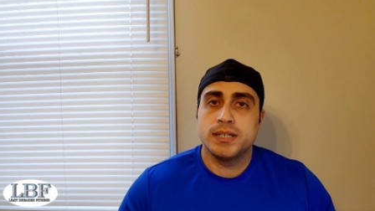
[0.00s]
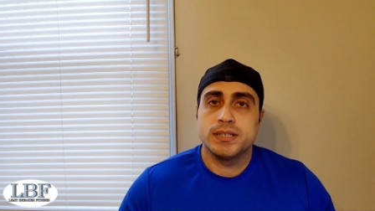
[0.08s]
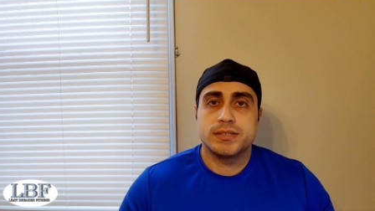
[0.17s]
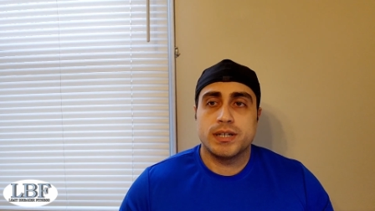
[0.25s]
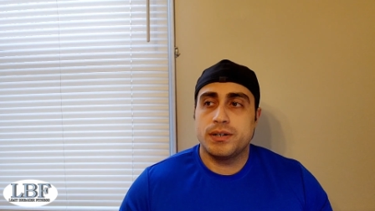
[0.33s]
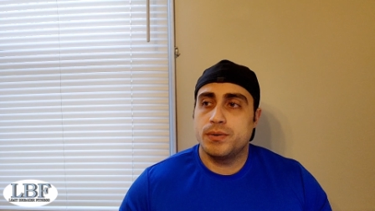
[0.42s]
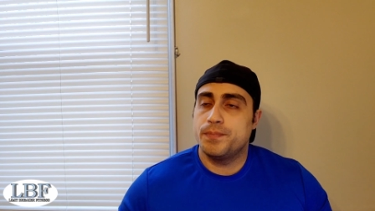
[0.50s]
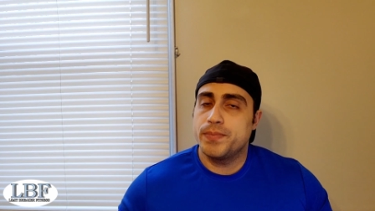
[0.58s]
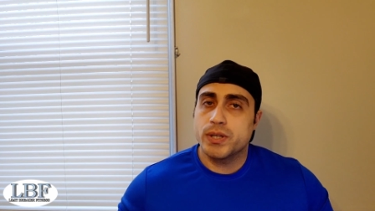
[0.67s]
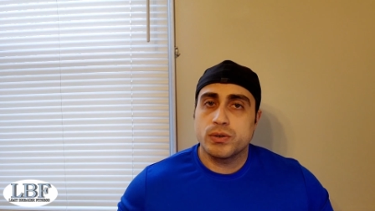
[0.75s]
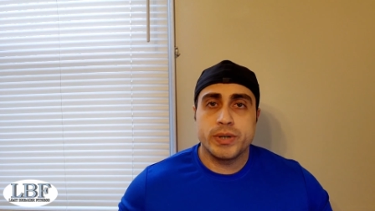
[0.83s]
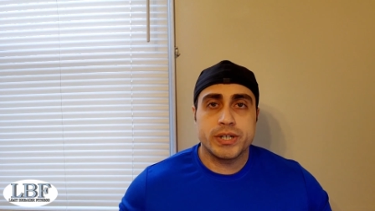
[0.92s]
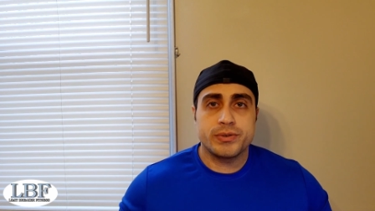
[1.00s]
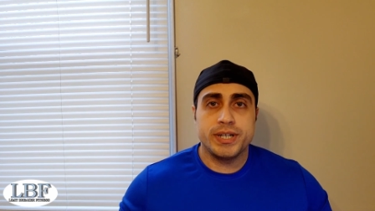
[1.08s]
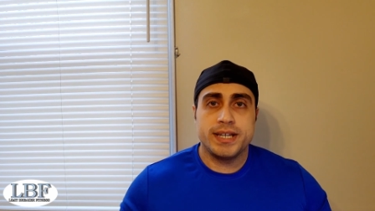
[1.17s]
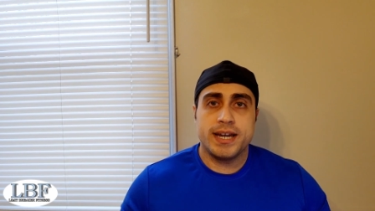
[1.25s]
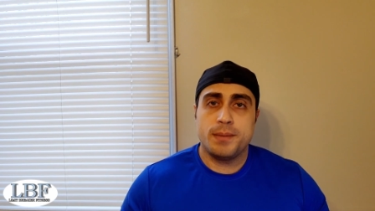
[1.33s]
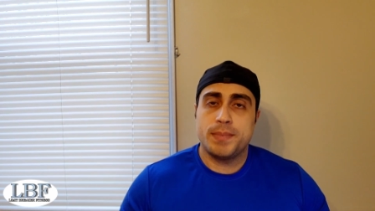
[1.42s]
So, quick
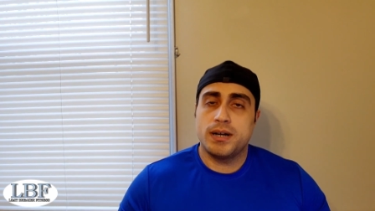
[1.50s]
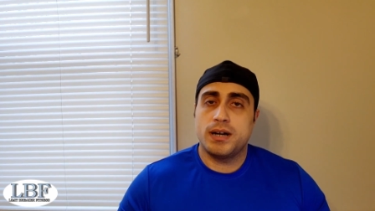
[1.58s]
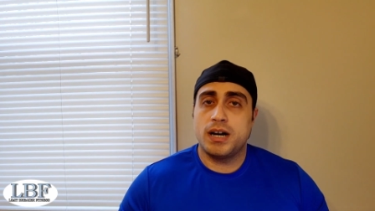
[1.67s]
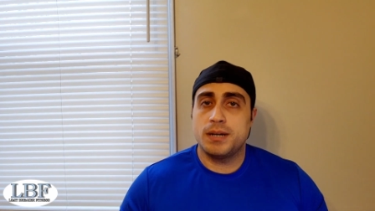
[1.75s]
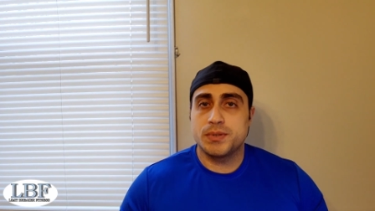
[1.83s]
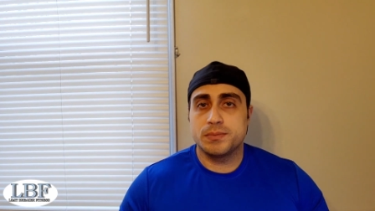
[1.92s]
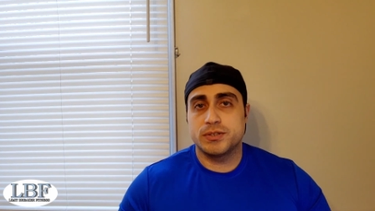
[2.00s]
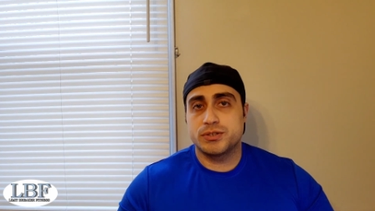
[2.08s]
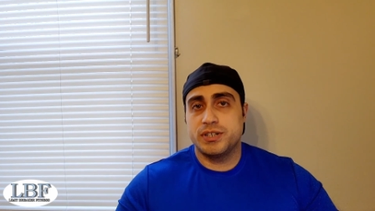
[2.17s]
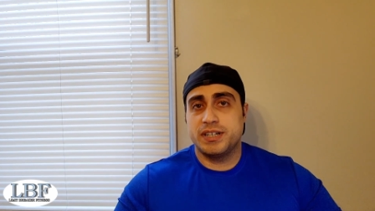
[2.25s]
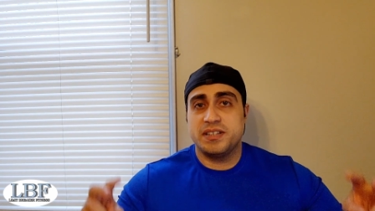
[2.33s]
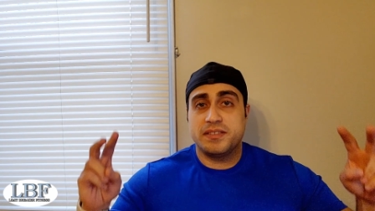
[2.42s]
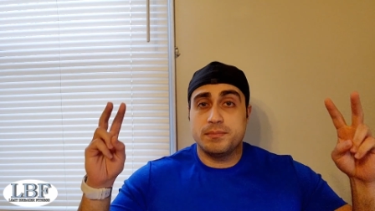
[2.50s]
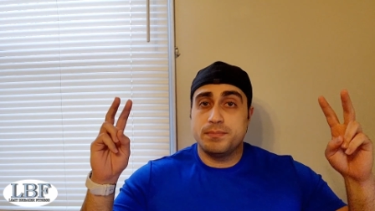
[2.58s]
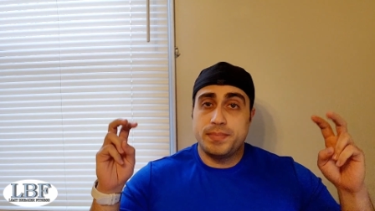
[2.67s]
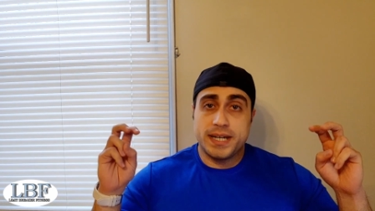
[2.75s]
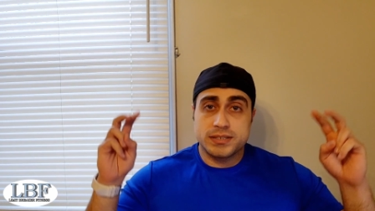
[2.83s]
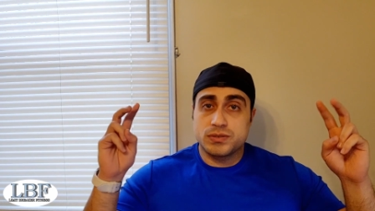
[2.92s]
recap, optimal training, the
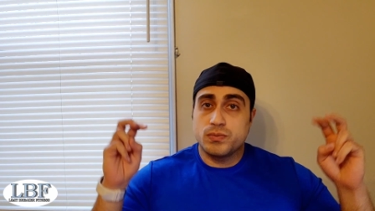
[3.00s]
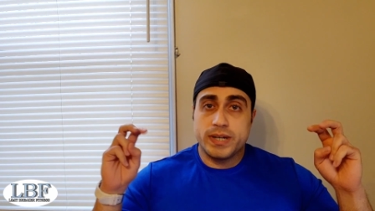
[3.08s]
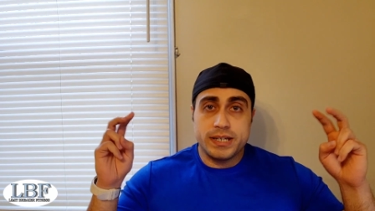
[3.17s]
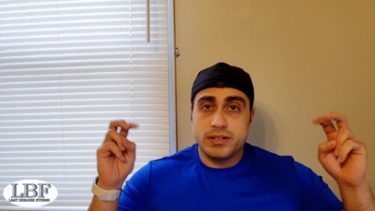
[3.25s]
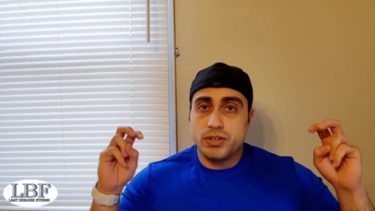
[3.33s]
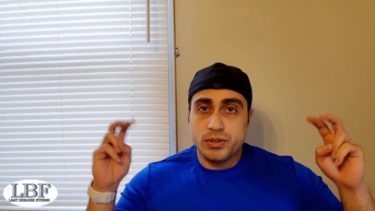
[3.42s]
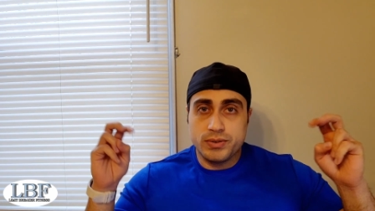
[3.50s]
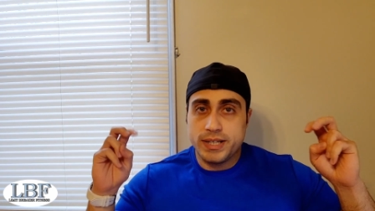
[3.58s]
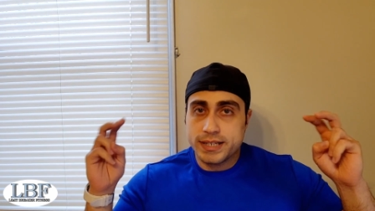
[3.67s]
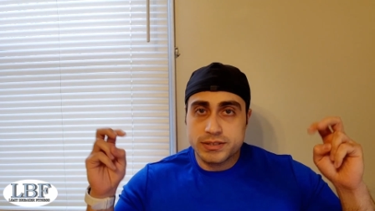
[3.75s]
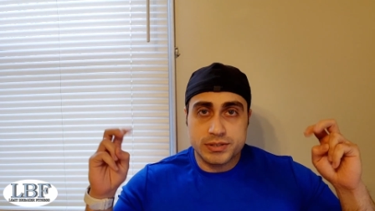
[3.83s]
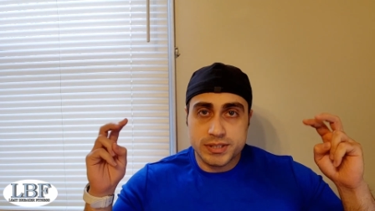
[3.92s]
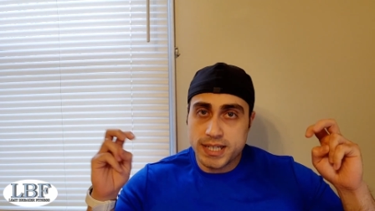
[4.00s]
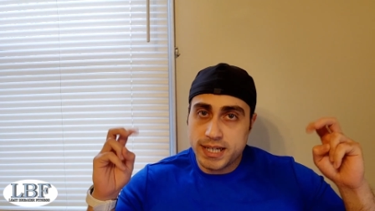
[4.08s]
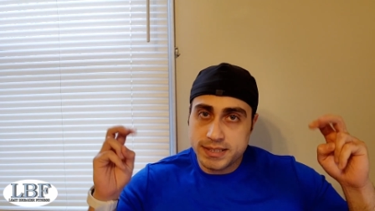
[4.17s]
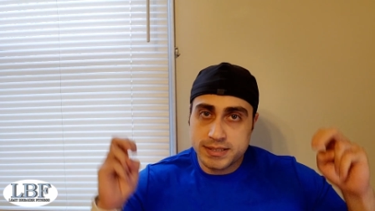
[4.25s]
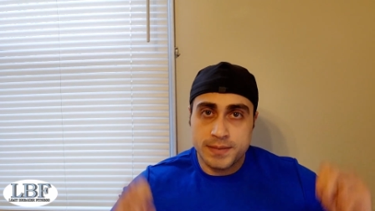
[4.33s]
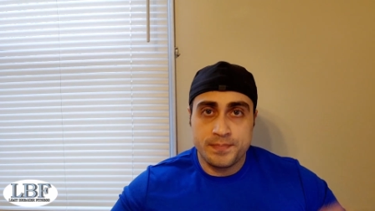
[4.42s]
best way to do the
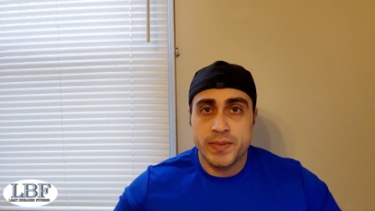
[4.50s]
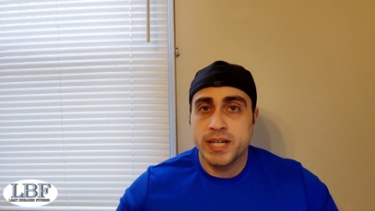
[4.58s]
exercise.